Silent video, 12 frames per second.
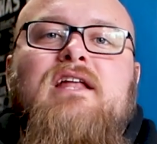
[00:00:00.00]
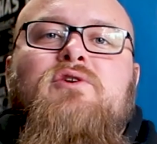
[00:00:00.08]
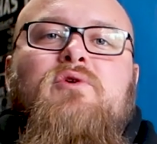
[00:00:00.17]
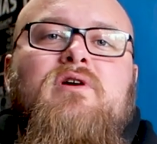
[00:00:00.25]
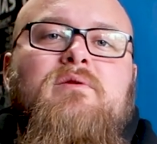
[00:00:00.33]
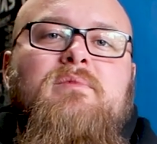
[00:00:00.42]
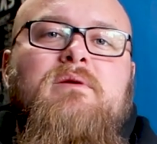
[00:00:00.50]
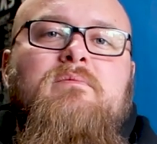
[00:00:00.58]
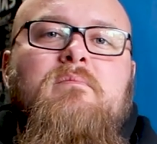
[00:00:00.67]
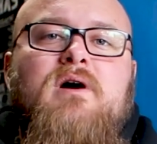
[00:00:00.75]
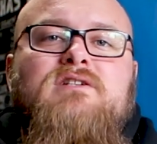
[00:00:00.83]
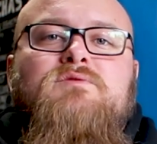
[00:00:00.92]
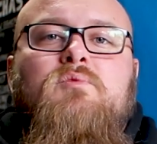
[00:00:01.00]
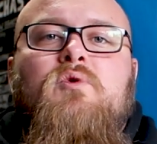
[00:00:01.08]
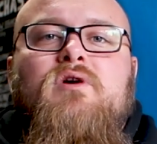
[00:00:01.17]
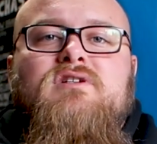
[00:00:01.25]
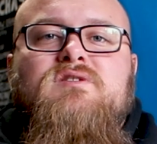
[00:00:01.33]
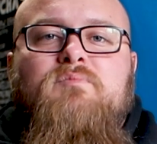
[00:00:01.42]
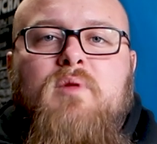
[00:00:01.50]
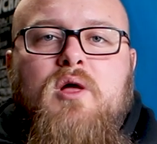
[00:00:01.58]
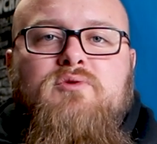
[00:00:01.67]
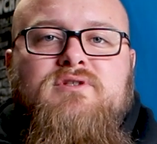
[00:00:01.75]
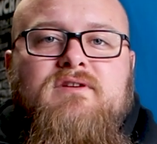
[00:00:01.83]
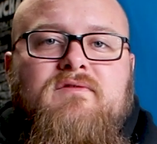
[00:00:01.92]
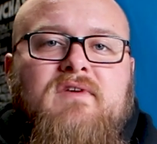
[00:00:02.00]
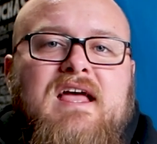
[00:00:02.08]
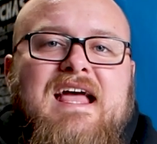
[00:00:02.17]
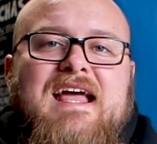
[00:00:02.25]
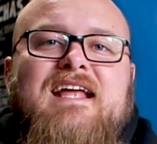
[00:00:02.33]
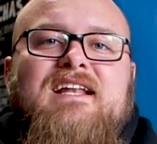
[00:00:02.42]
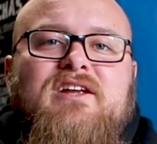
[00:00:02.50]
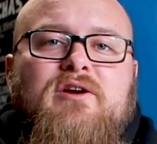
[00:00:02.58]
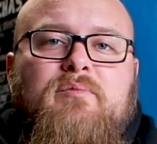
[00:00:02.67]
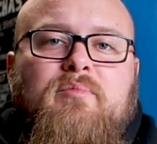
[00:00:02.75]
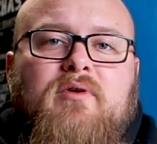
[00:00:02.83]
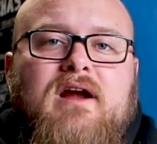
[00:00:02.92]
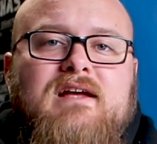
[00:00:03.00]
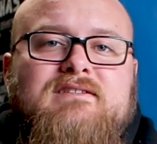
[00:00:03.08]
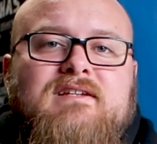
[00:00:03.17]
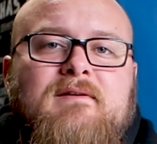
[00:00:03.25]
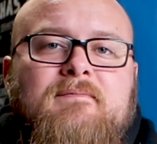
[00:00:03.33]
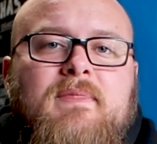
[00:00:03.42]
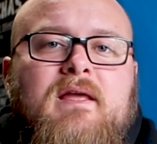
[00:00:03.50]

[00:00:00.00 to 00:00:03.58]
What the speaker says: and you're going to be much more explosive in your press.